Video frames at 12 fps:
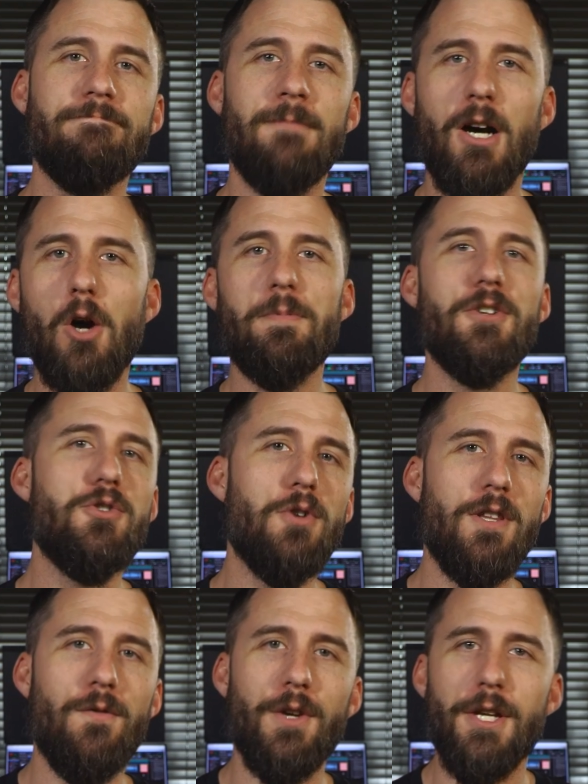I hope you
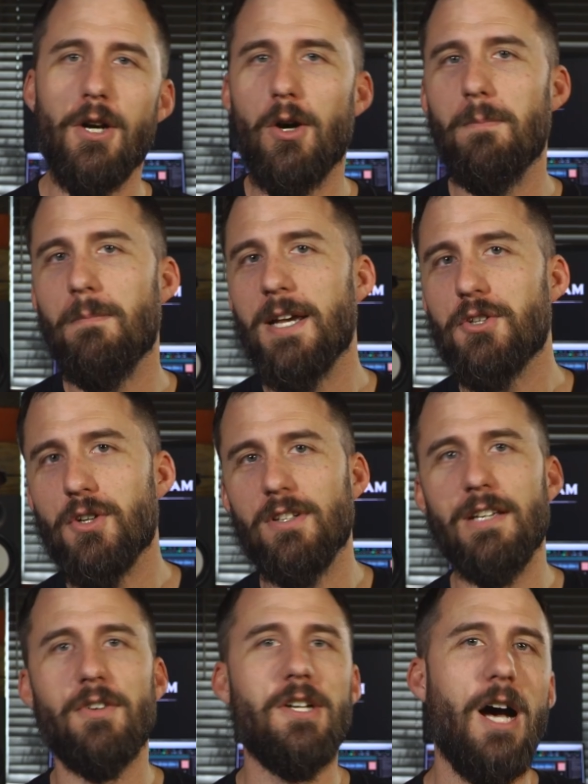enjoyed the video. Make sure to
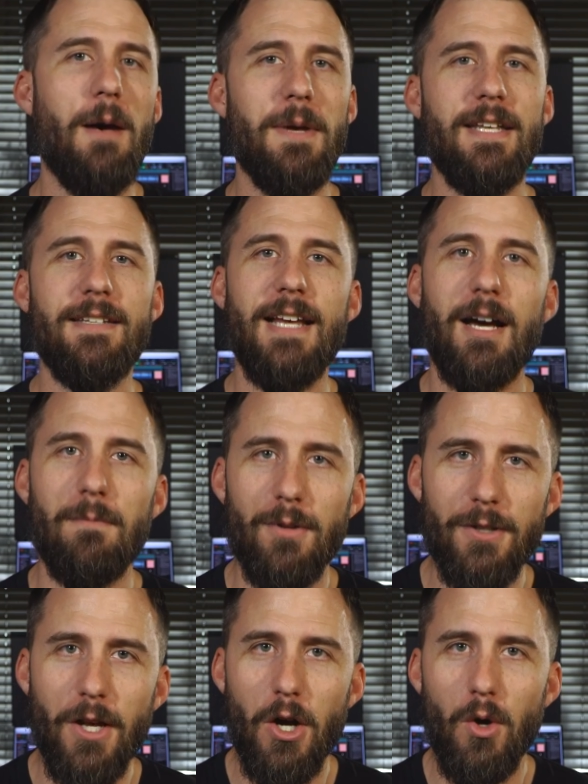leave a comment down
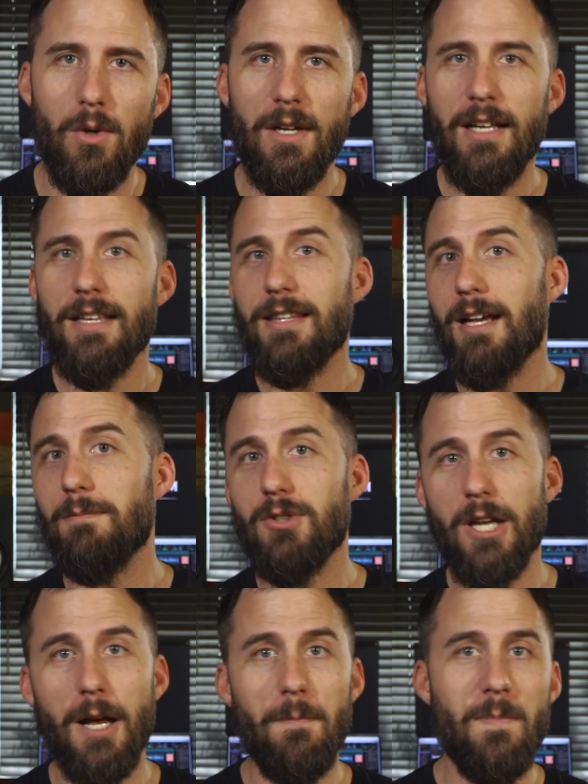below,
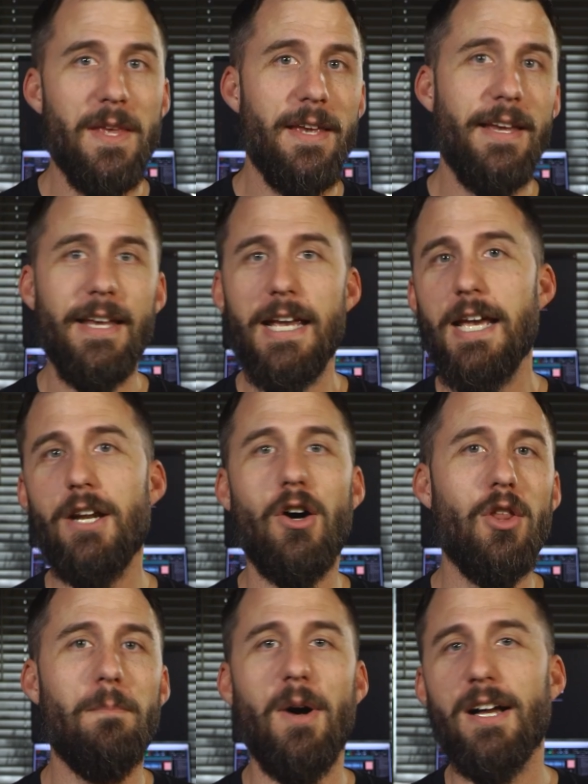thumbs up, hit
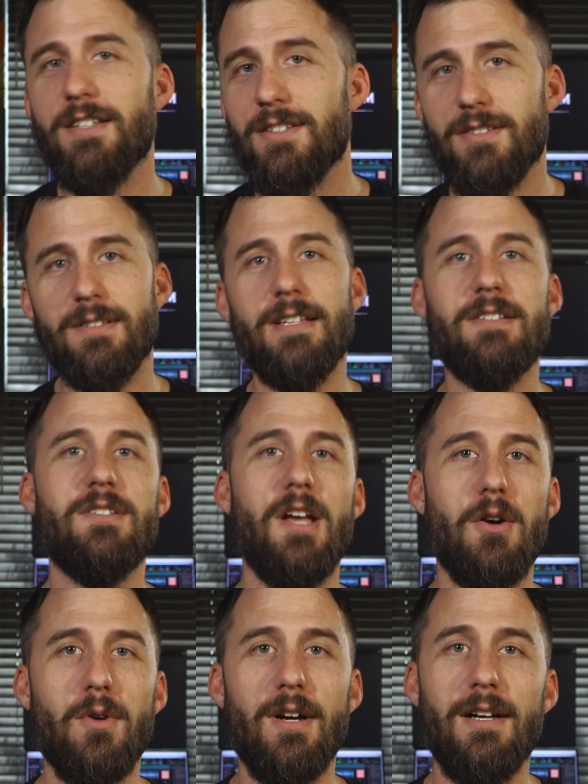all the buttons,
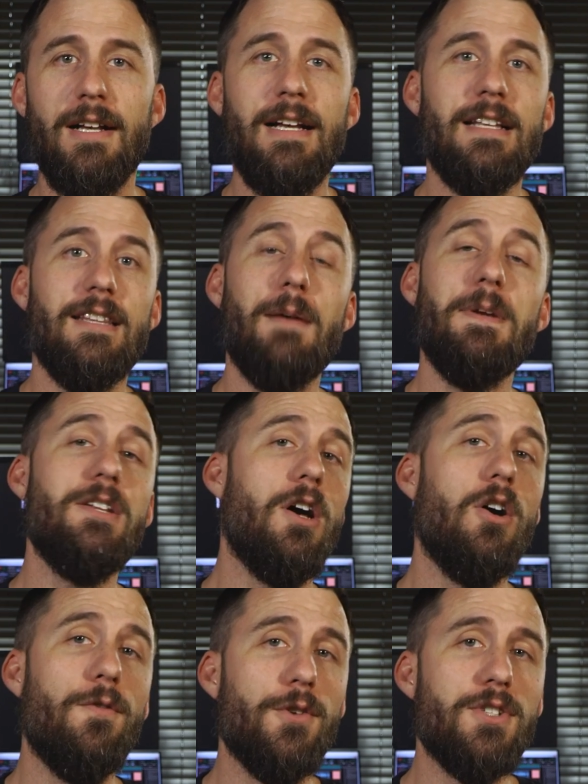etc. Let me
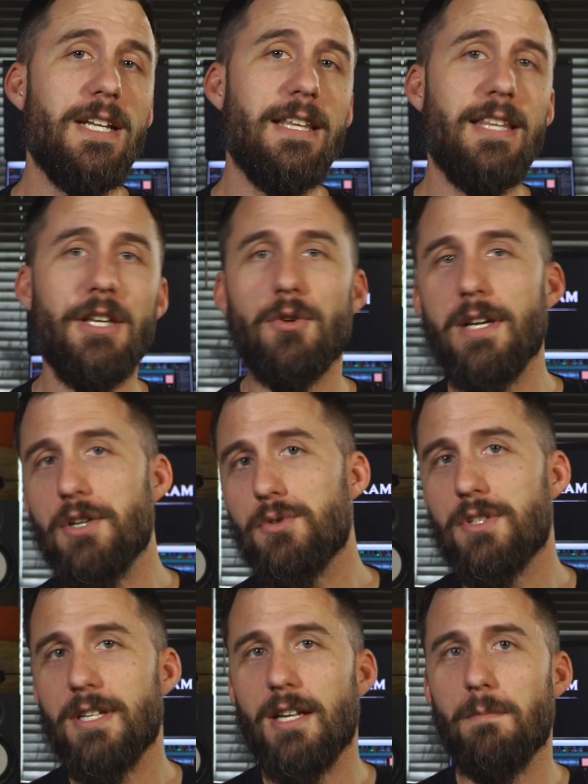know if there's anything you're
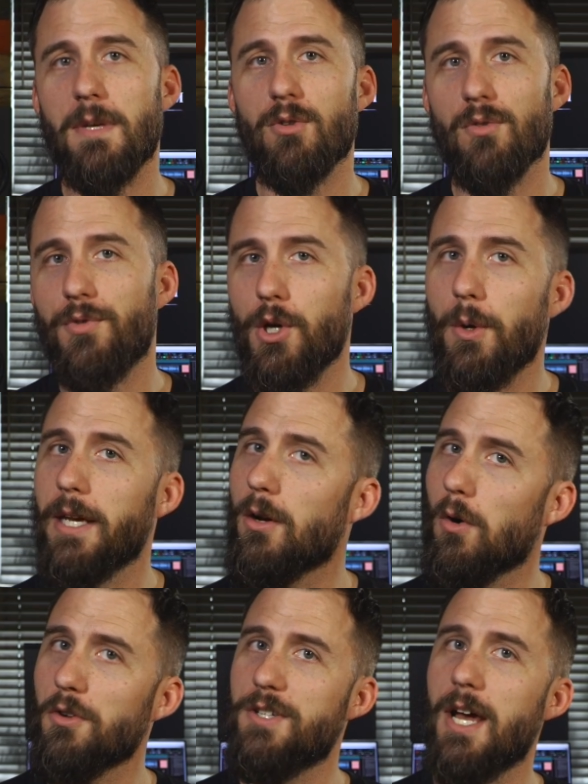interested in me
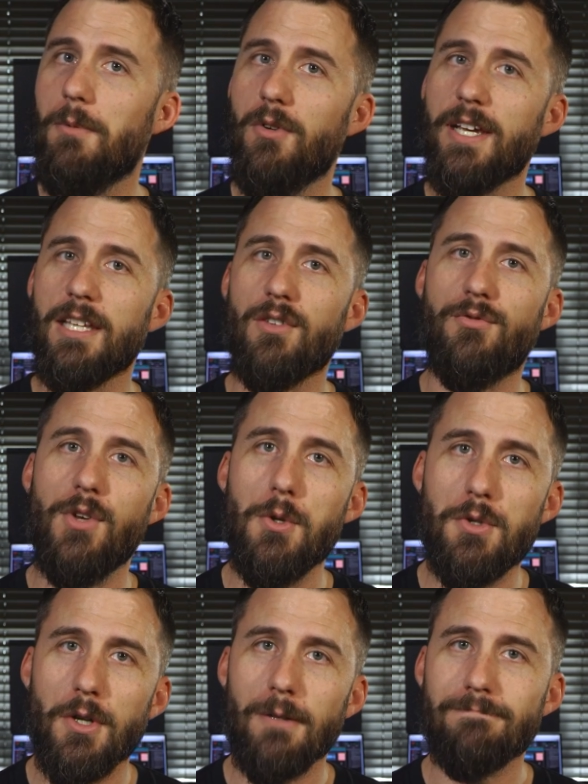reviewing or demoing in the
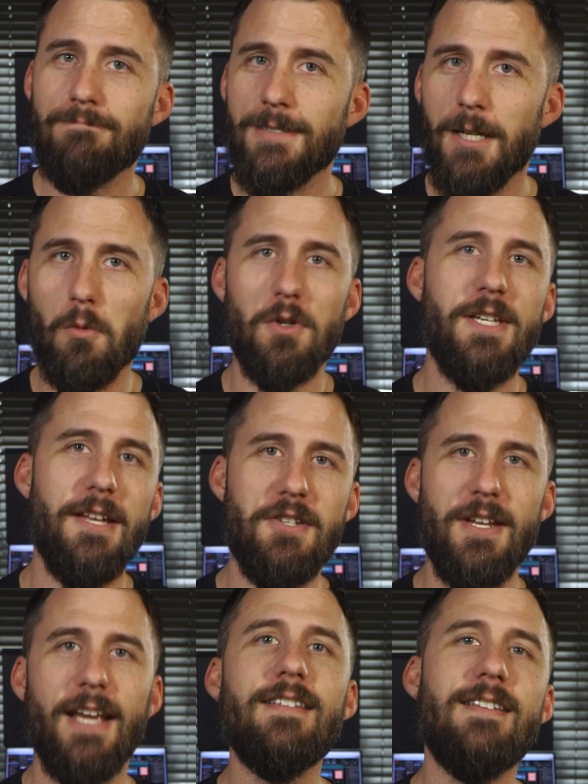future, and we'll
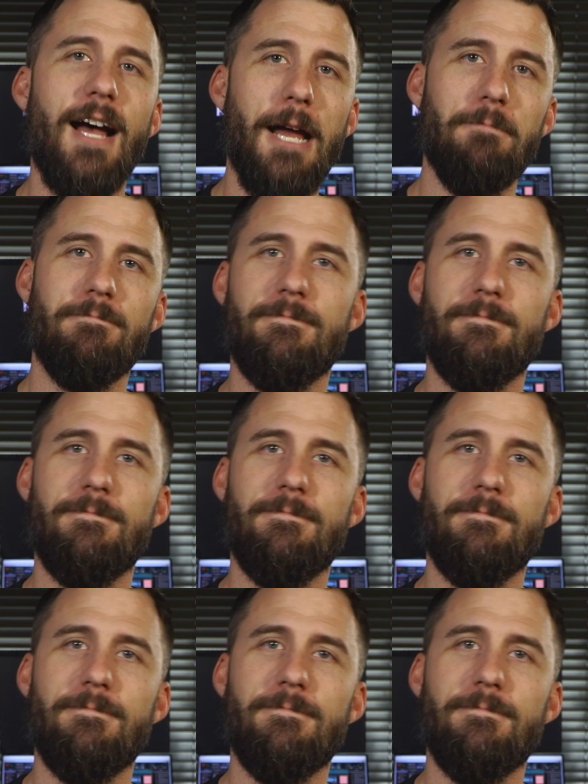catch you next time.